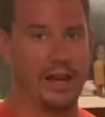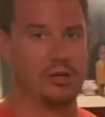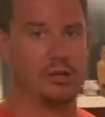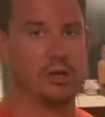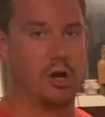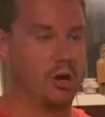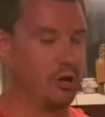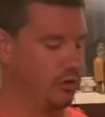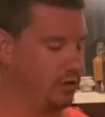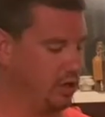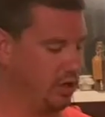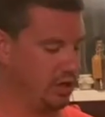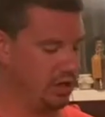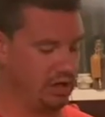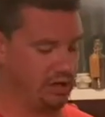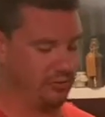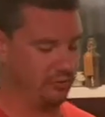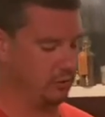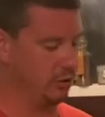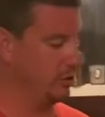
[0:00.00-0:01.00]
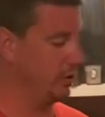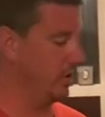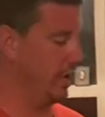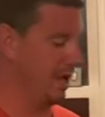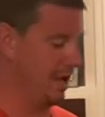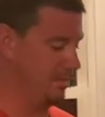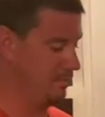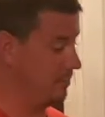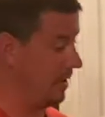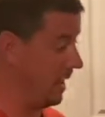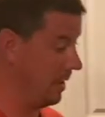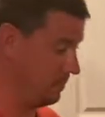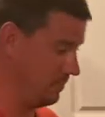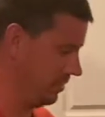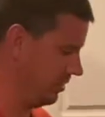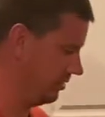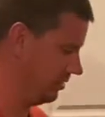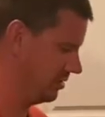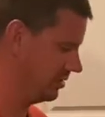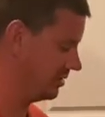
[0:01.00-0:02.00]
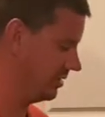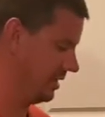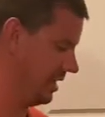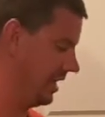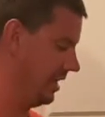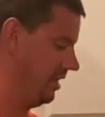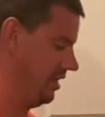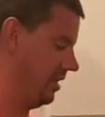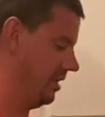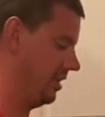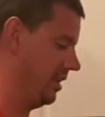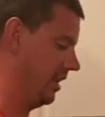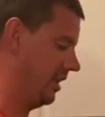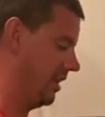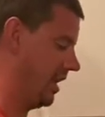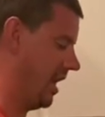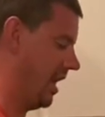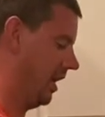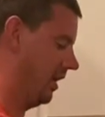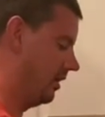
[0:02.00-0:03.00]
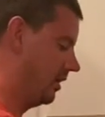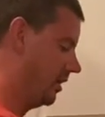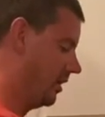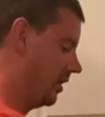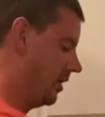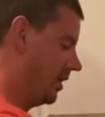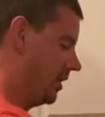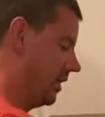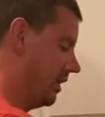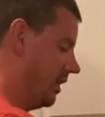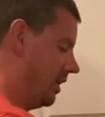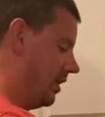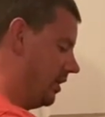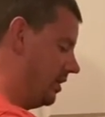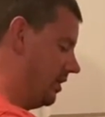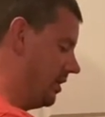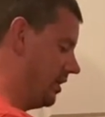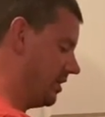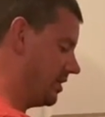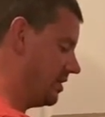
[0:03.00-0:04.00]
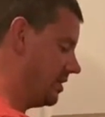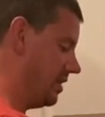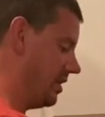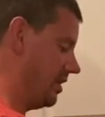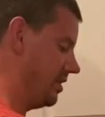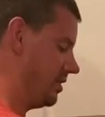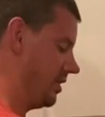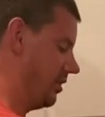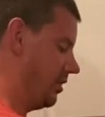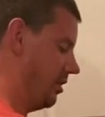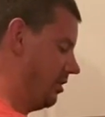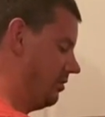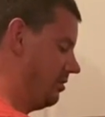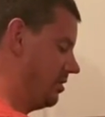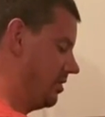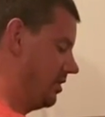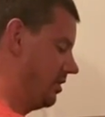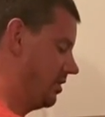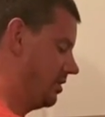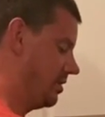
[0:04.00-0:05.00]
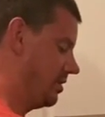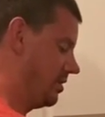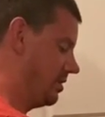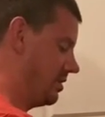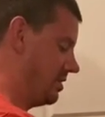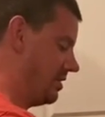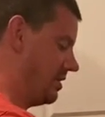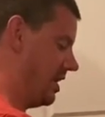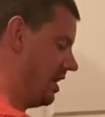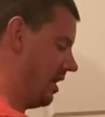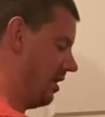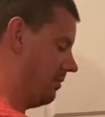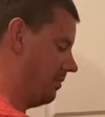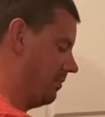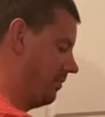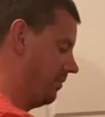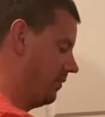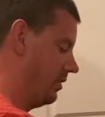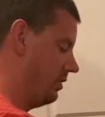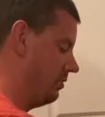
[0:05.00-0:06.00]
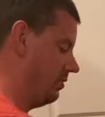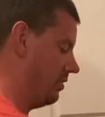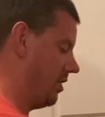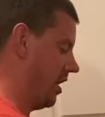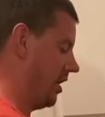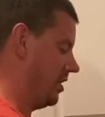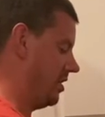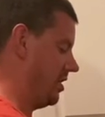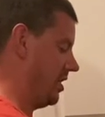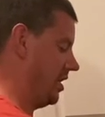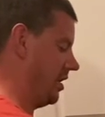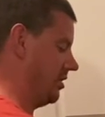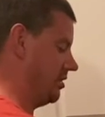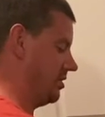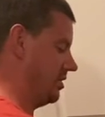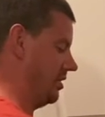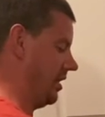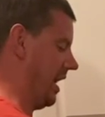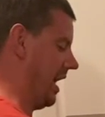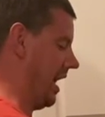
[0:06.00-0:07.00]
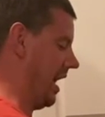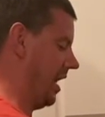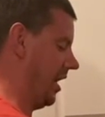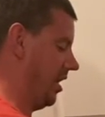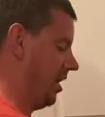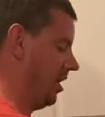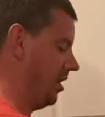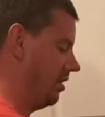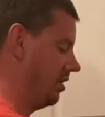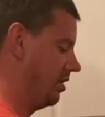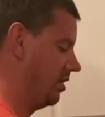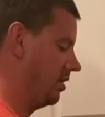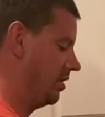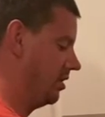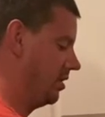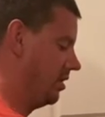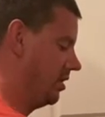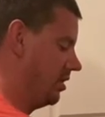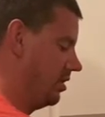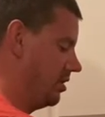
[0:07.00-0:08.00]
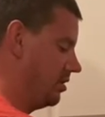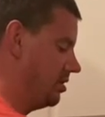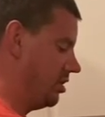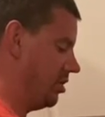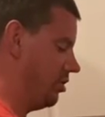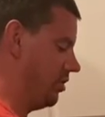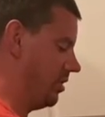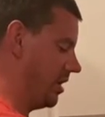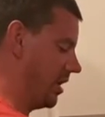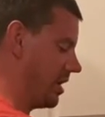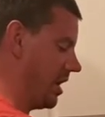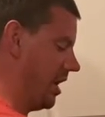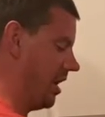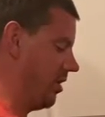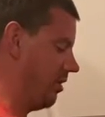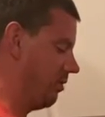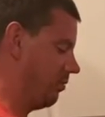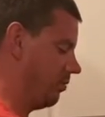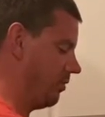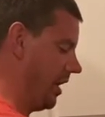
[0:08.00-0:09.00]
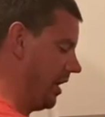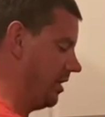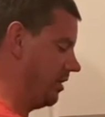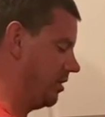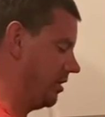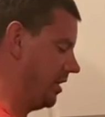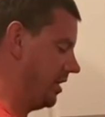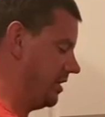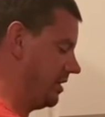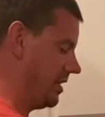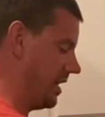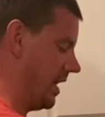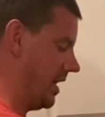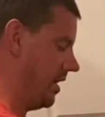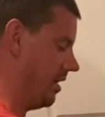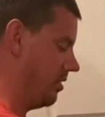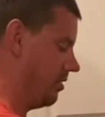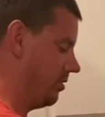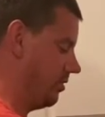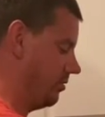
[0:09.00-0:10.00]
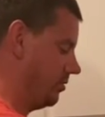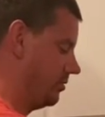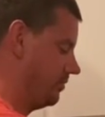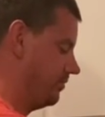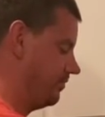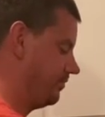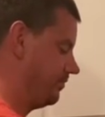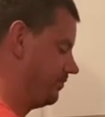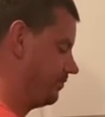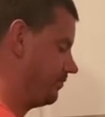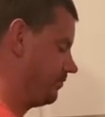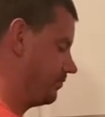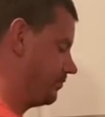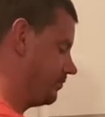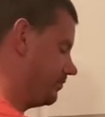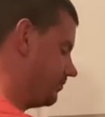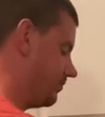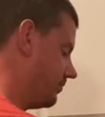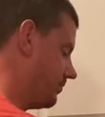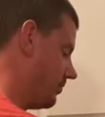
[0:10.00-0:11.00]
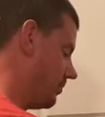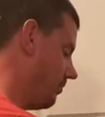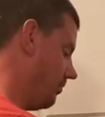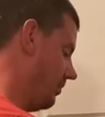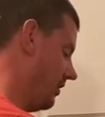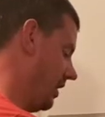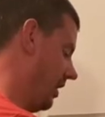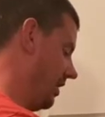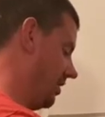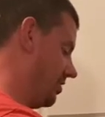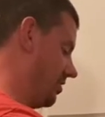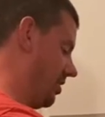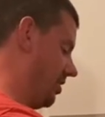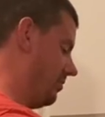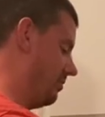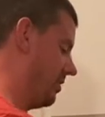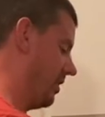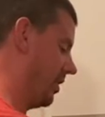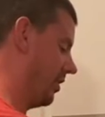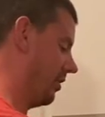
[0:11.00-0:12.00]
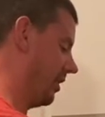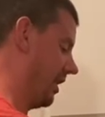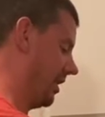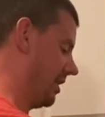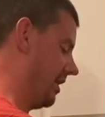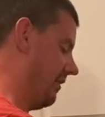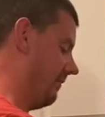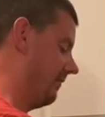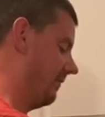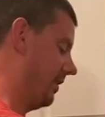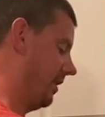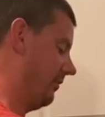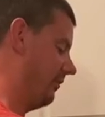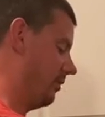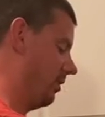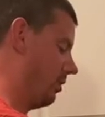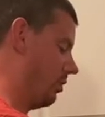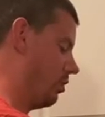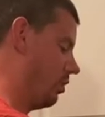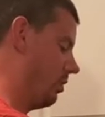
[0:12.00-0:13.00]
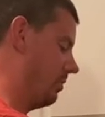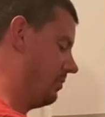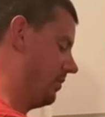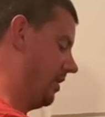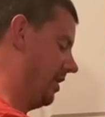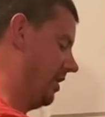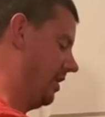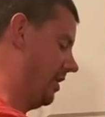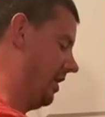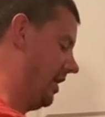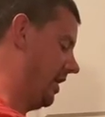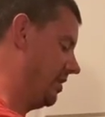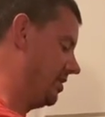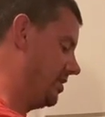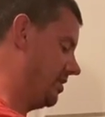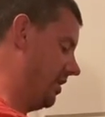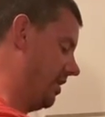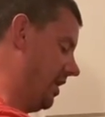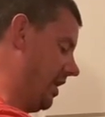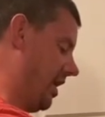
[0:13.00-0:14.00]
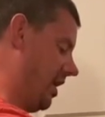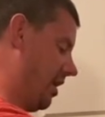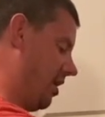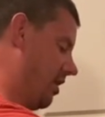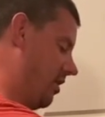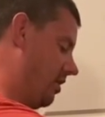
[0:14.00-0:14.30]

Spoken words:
garlic, if you're going to add peppers, anything like that. This is a good step right here to add it. So you can kind of render it down, into the butter, get that flavor incorporated into there.